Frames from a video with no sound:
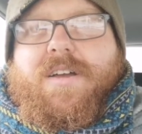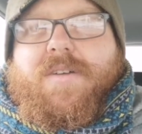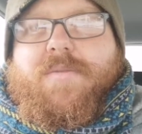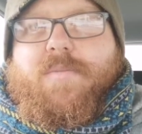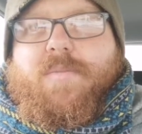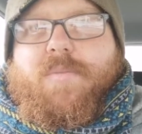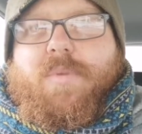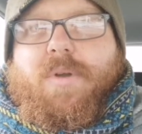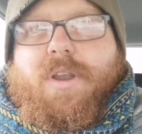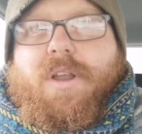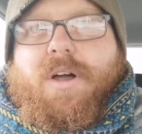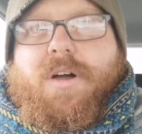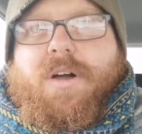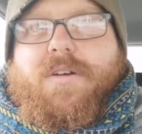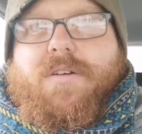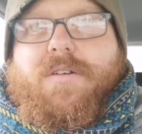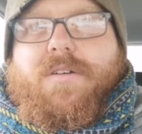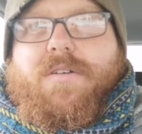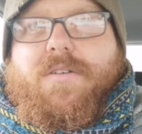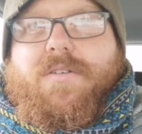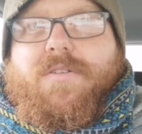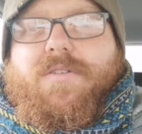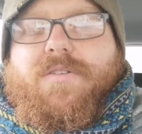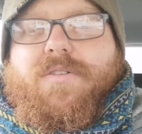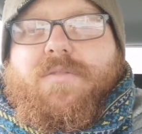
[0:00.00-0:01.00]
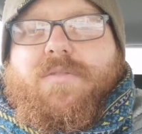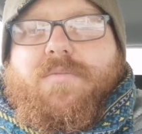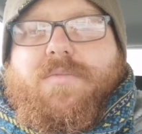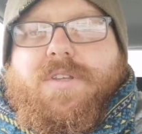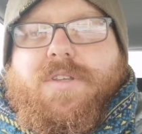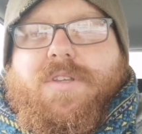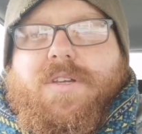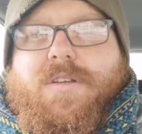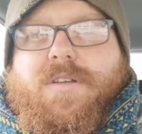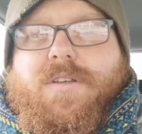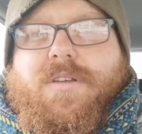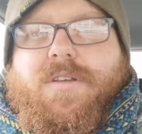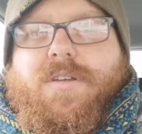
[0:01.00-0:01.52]
plot or
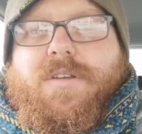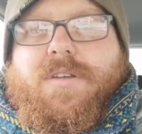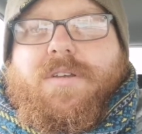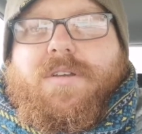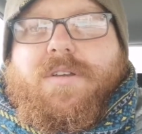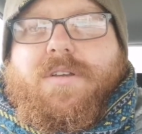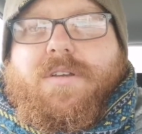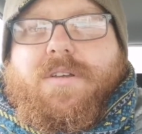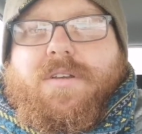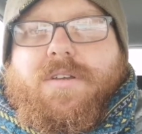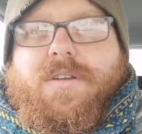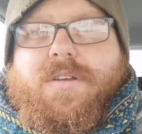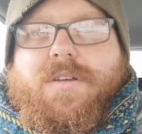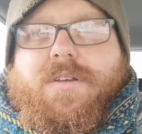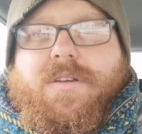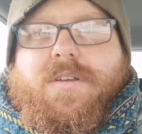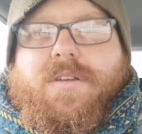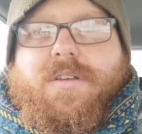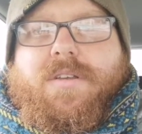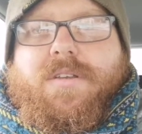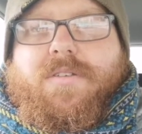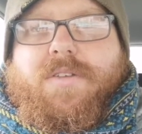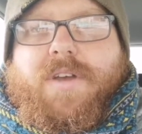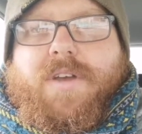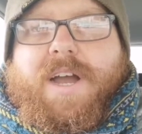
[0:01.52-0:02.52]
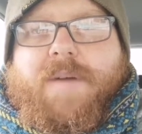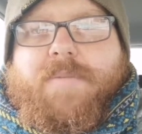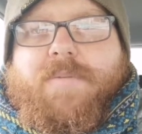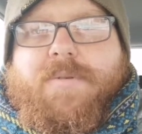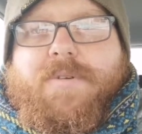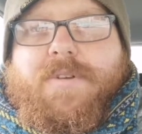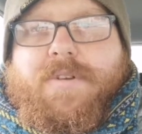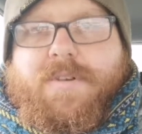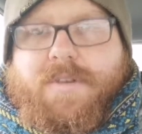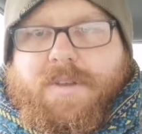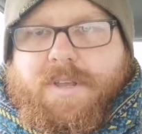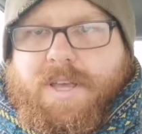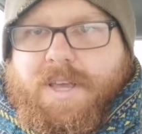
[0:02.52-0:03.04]
something that
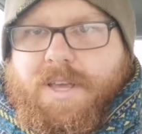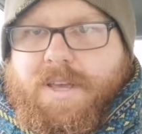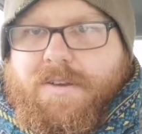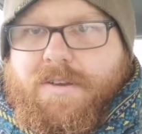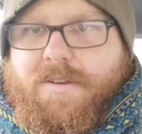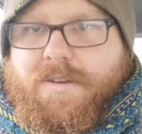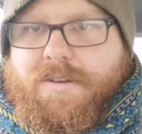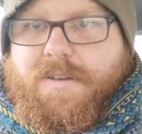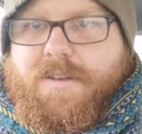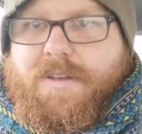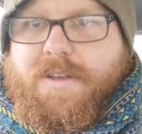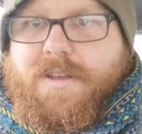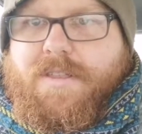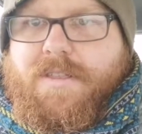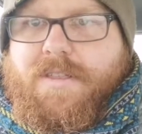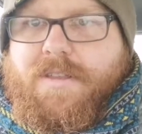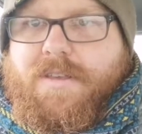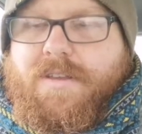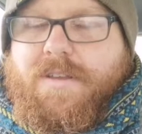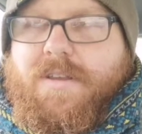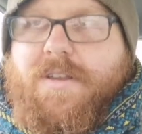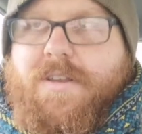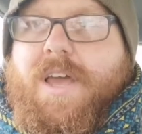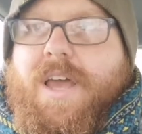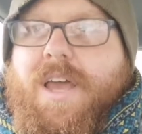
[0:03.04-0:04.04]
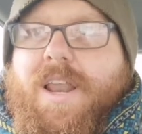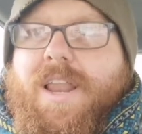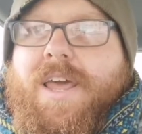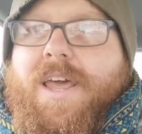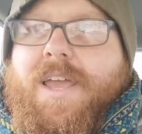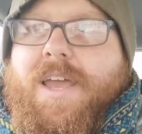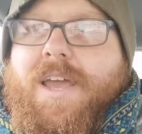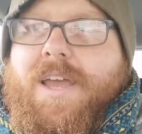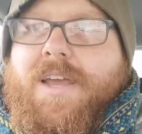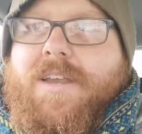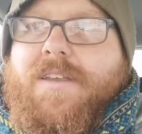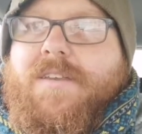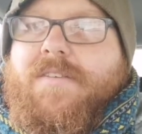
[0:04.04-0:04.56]
happened here in the late
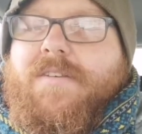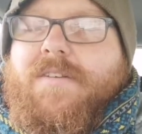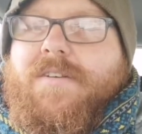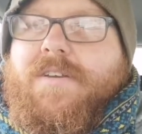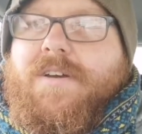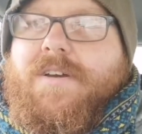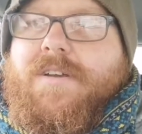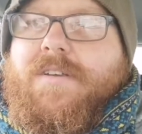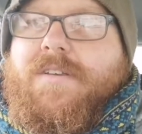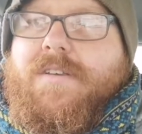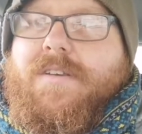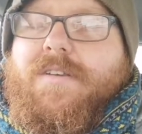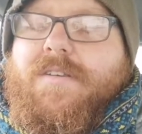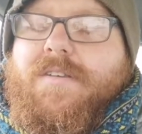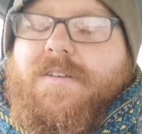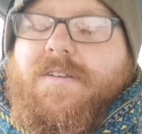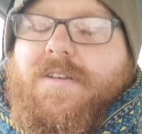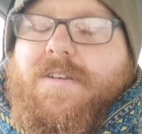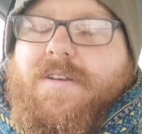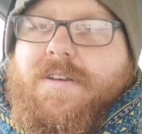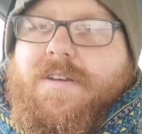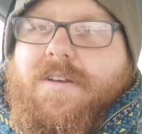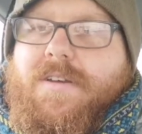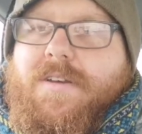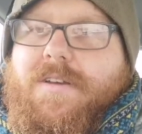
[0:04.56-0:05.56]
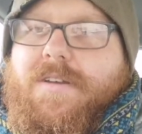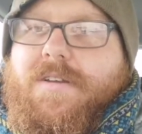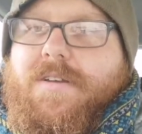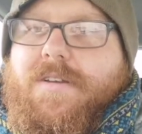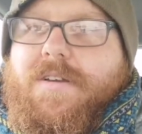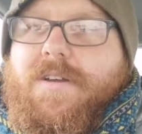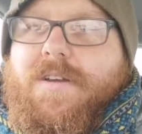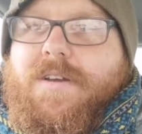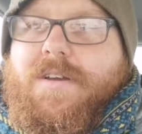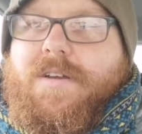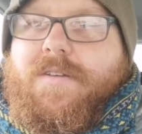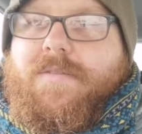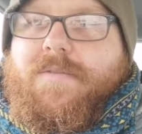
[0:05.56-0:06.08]
80s or 90s?
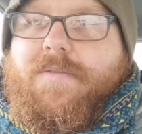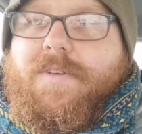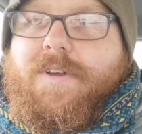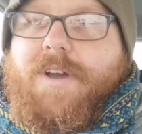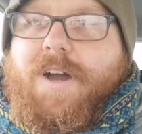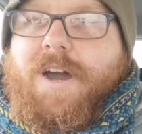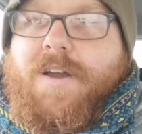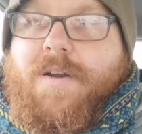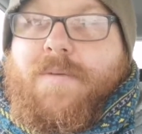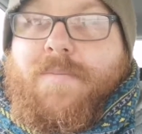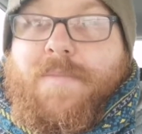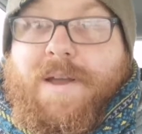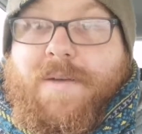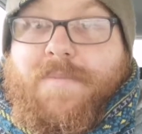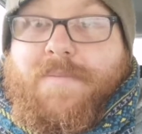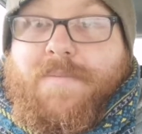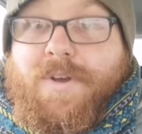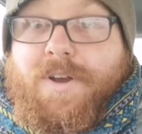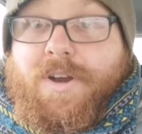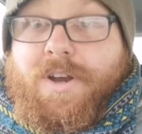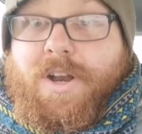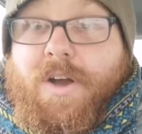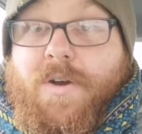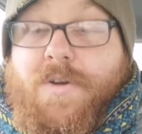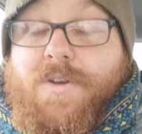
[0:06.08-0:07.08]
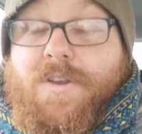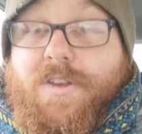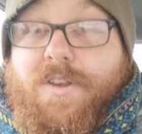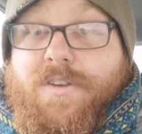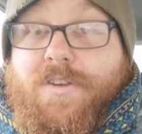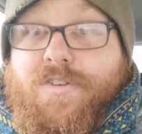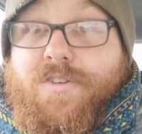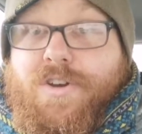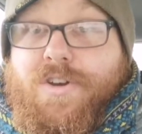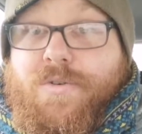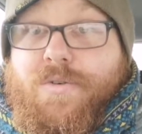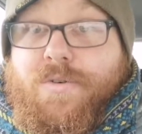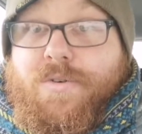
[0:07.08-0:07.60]
I remember going to
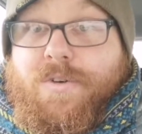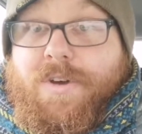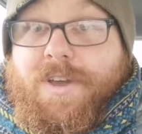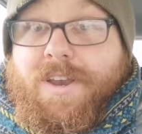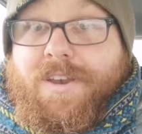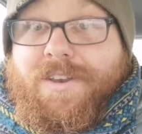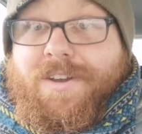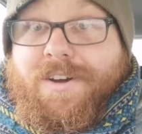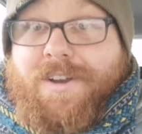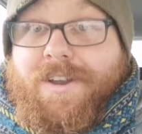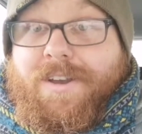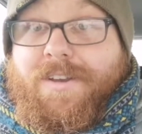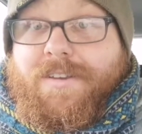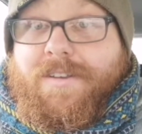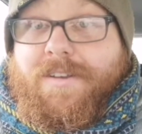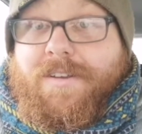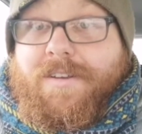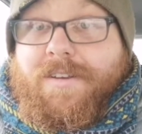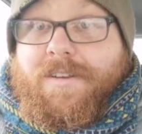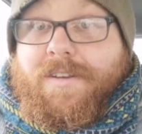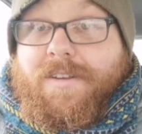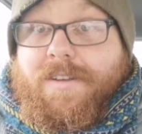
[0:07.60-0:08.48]
school in Donington.